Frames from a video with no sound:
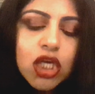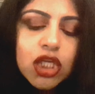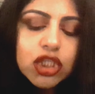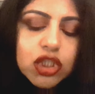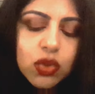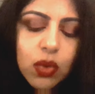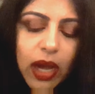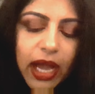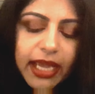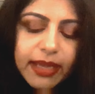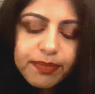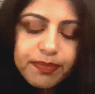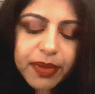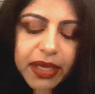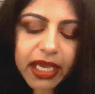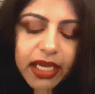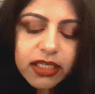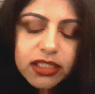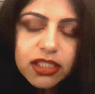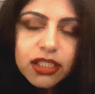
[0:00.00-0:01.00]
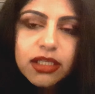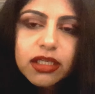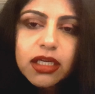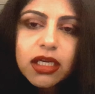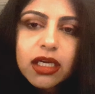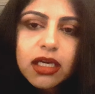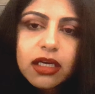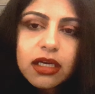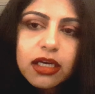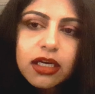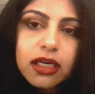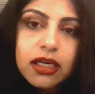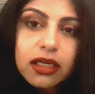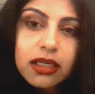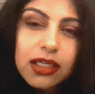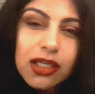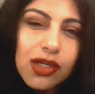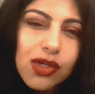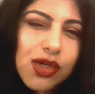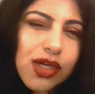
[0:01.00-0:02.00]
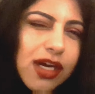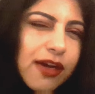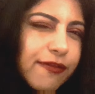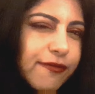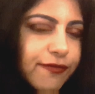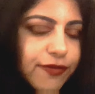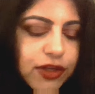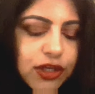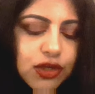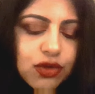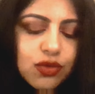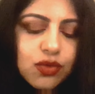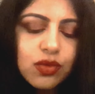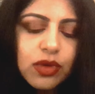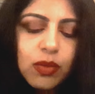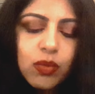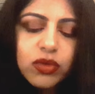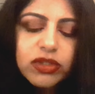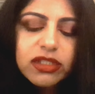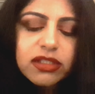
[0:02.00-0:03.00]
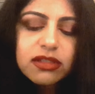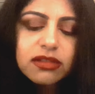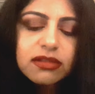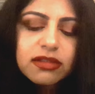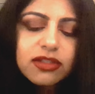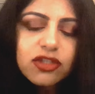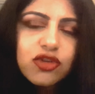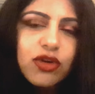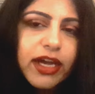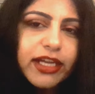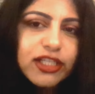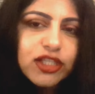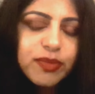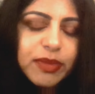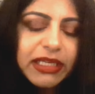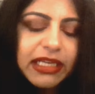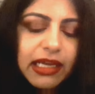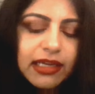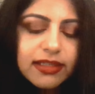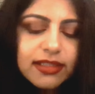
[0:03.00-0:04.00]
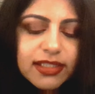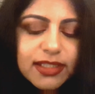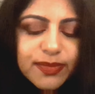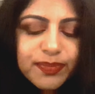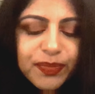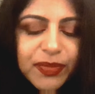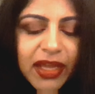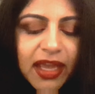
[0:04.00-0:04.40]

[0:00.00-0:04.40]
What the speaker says: So I picked a few. I was trying to be nice.